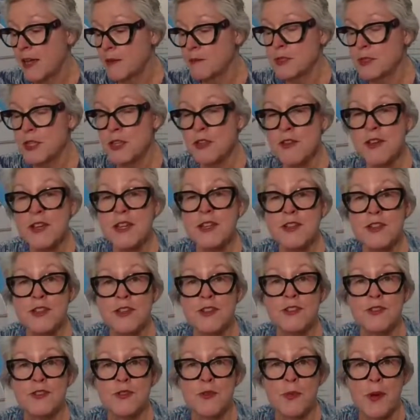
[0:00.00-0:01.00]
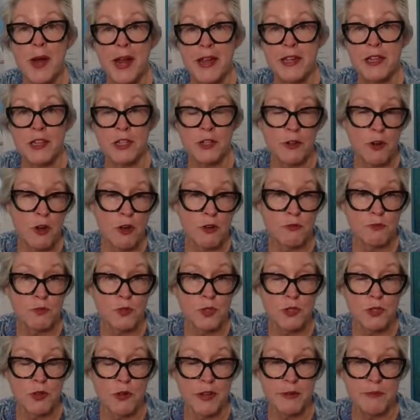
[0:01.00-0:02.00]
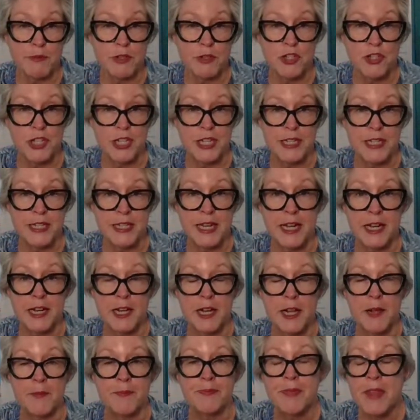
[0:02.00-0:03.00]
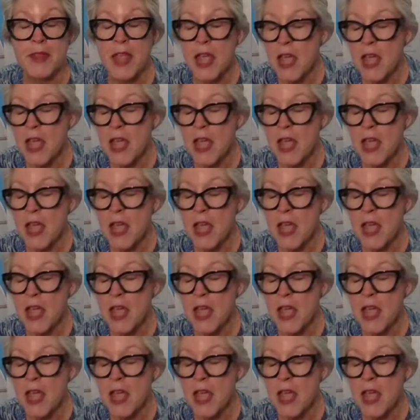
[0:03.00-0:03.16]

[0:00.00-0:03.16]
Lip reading: So you can use a regular home sewing machine needle.